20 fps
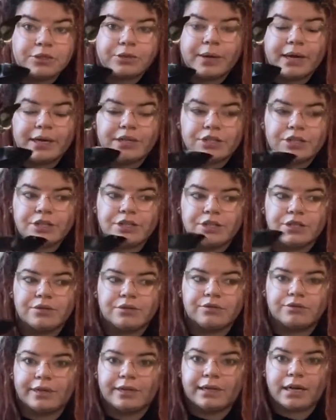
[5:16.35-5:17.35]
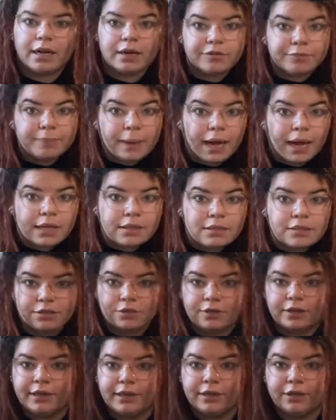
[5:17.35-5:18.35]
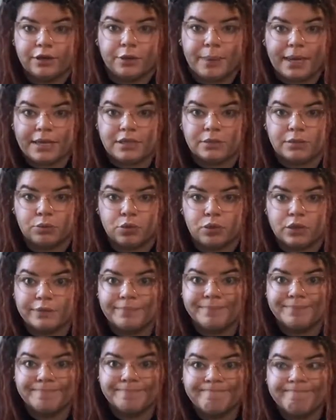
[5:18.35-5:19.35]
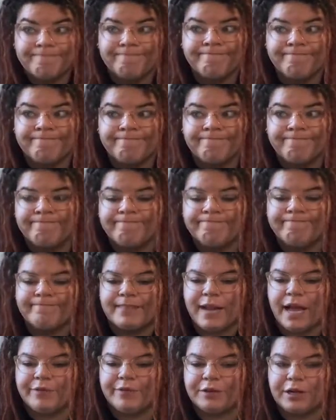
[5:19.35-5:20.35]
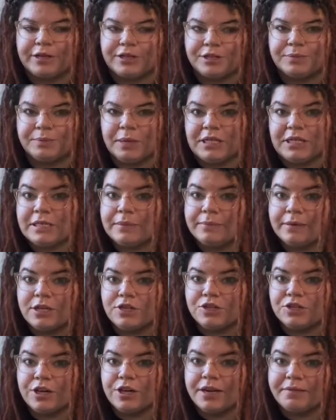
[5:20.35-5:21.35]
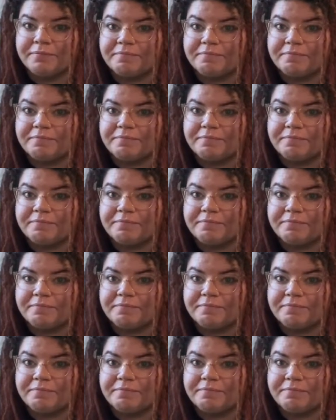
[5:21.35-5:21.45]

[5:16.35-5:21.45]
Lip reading: I just ran out of pots, so I need to go buy some more. After I just bought some yesterday.